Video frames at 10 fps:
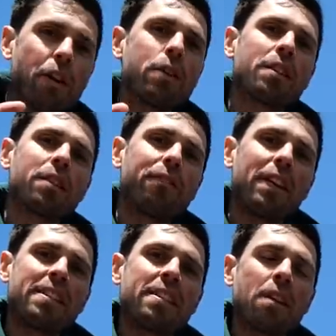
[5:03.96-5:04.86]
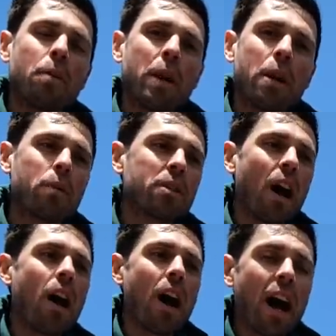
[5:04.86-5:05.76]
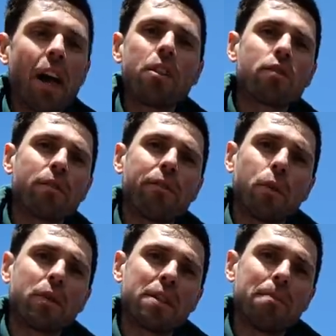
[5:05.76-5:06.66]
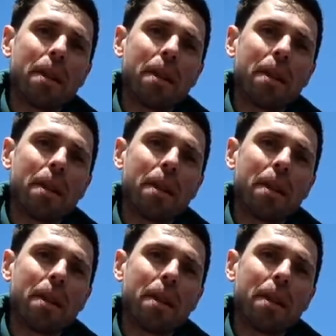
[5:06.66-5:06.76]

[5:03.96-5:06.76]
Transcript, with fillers: the rotors fitted to the wheels are 140